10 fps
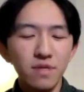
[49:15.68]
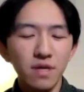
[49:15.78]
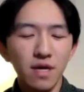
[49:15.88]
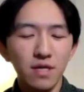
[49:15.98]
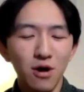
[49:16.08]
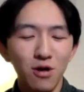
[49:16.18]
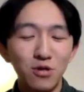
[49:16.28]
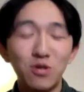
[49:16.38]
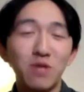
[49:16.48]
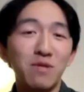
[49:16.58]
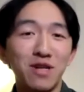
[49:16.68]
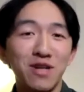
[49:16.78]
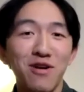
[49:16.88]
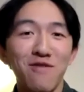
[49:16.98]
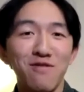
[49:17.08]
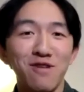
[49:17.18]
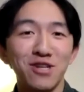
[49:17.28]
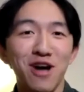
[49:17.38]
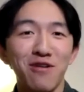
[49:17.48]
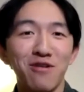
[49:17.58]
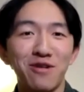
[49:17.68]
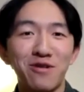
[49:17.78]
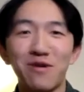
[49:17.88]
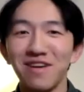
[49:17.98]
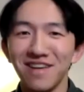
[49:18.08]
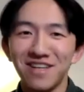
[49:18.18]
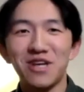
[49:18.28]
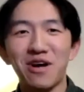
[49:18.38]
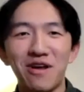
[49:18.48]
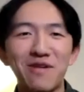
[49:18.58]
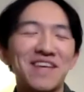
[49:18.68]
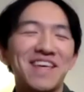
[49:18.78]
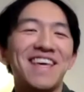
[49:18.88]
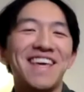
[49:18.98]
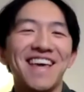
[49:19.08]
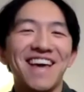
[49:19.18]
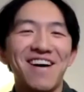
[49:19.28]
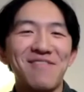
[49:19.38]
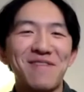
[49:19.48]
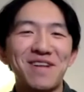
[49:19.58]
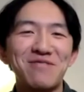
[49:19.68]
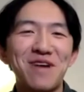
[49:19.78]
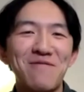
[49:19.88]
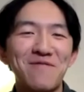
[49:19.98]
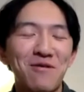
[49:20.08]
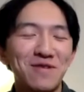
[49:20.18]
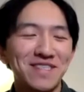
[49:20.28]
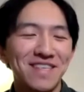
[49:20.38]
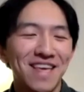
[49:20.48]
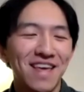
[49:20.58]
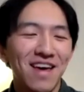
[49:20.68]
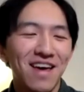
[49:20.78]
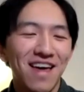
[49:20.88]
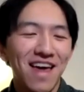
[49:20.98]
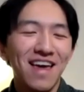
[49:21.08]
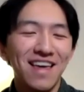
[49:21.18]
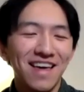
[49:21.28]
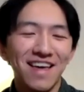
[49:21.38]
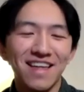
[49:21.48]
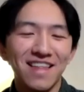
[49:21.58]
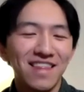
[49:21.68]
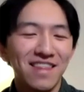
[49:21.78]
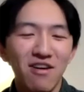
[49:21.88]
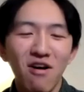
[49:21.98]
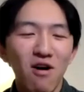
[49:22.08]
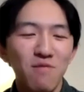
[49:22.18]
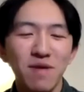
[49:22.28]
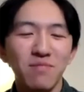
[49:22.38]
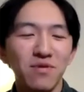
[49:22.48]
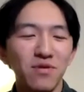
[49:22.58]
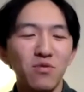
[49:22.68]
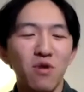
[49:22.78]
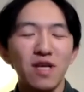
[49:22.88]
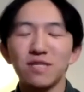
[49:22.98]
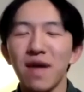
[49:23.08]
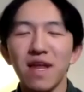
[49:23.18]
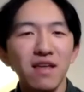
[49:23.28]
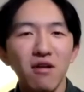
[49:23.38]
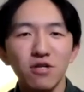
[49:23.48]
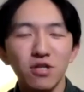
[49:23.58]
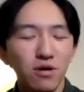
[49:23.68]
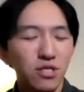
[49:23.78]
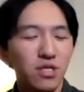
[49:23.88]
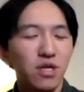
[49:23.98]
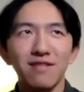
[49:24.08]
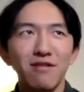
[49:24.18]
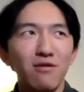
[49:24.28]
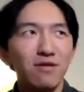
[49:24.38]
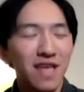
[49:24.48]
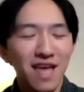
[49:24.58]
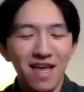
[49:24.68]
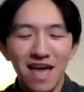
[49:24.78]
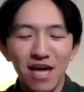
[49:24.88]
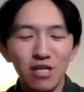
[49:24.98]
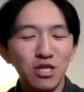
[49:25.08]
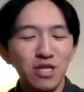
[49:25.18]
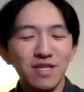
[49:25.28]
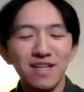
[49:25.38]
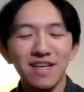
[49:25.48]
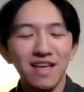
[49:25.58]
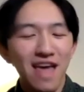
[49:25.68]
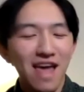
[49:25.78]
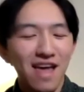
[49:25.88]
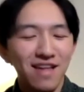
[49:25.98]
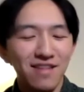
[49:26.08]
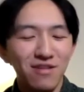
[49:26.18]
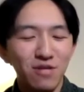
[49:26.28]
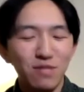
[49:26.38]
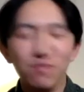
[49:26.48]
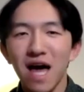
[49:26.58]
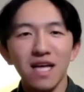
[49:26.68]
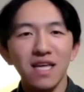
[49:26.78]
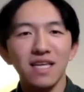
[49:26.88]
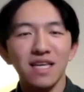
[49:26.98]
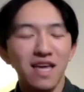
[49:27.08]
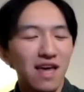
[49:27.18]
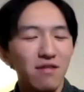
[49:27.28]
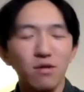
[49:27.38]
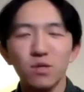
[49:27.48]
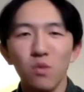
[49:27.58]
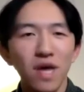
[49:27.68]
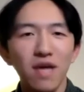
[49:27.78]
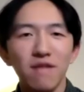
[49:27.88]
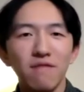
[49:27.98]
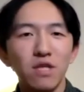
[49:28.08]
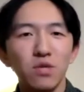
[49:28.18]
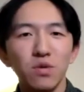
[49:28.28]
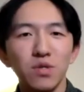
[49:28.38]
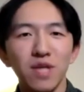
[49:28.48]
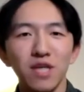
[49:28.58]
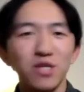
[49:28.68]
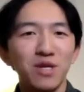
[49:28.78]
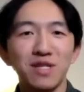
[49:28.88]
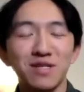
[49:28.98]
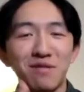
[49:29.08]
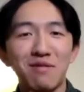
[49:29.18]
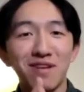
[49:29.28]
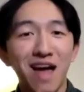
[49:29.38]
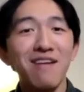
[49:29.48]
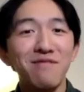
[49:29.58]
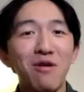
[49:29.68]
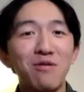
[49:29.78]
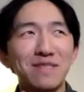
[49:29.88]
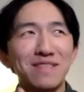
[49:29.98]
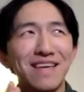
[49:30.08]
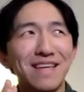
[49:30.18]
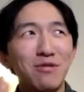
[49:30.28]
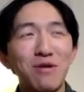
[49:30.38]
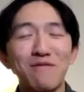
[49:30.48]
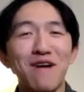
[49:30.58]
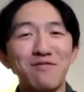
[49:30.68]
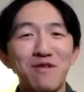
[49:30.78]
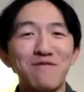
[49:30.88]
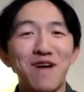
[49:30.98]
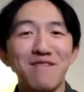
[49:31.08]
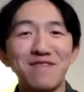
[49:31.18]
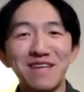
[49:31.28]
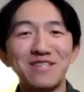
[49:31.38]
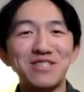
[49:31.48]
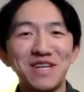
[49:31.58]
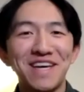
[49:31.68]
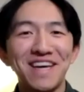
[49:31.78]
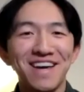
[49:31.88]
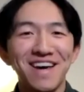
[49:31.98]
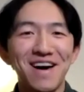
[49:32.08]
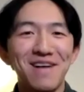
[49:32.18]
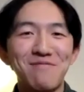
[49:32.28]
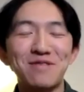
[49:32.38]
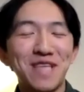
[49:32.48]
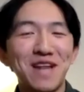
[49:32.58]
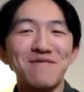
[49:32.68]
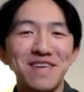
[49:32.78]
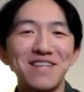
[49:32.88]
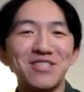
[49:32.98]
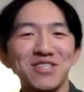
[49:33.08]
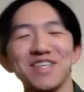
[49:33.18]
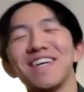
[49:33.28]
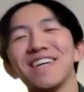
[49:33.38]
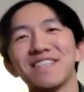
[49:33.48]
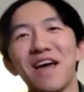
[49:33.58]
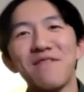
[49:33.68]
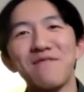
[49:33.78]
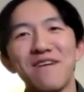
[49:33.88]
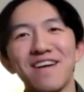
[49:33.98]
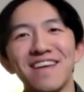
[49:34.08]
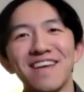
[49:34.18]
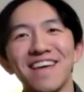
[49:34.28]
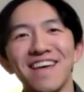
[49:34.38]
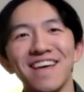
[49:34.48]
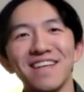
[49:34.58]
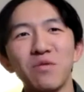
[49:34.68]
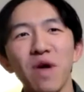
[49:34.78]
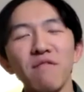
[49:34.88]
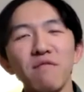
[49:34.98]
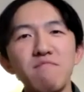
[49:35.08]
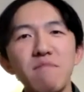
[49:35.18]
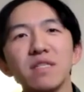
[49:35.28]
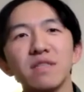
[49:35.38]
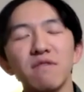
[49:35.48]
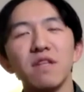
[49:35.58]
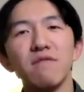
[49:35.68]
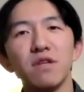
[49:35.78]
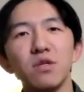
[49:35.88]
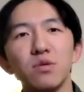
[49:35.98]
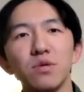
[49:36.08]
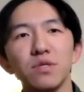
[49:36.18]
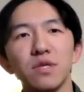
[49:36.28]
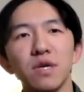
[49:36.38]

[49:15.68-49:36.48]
It's called New Community over in Chicago, Illinois. Shout out all my Newcom folks. Hey, there are people who are Hispanic in our church. There's Asian, and there's Black, and there's white individuals. Actually, it's kind of almost like 25-25 each, percent of each. Is kind of fun. So we have a mix of individuals.